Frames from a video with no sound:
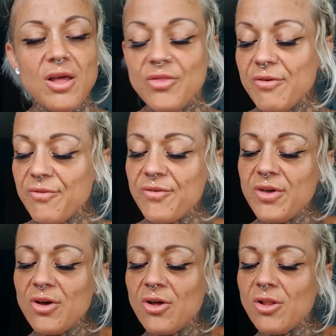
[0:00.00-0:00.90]
They
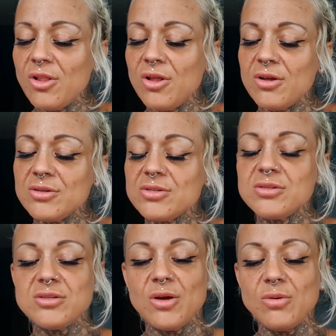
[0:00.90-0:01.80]
feel
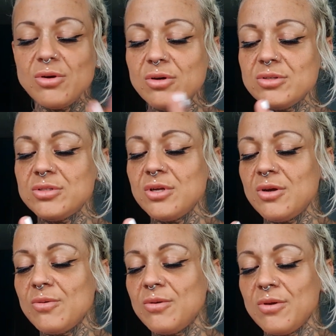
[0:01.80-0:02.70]
so good
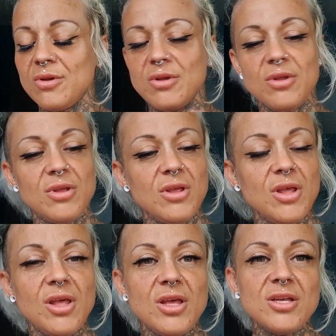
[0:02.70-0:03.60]
too.
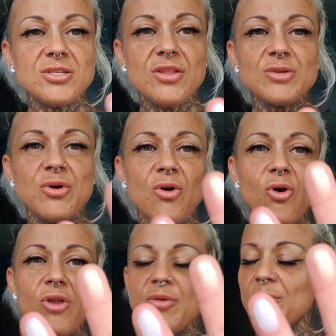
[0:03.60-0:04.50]
So that's what
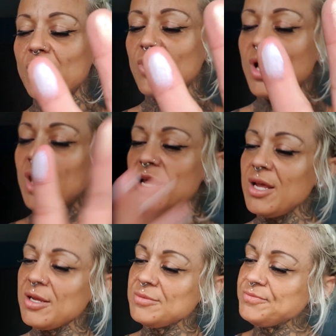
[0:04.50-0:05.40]
all of them look like.